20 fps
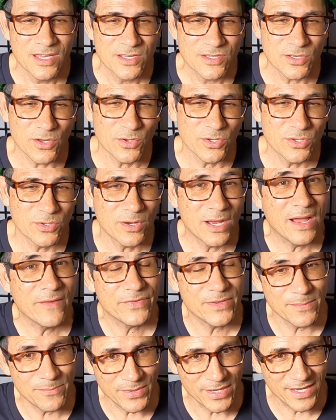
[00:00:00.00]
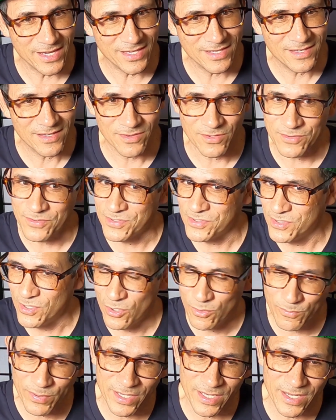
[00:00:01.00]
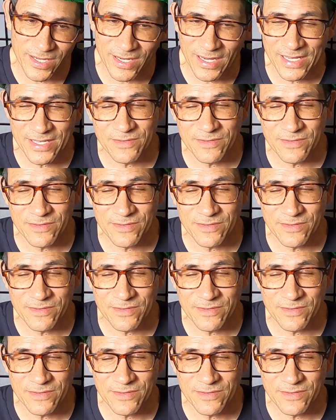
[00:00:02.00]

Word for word: So you don't have to bid, there's no bidding.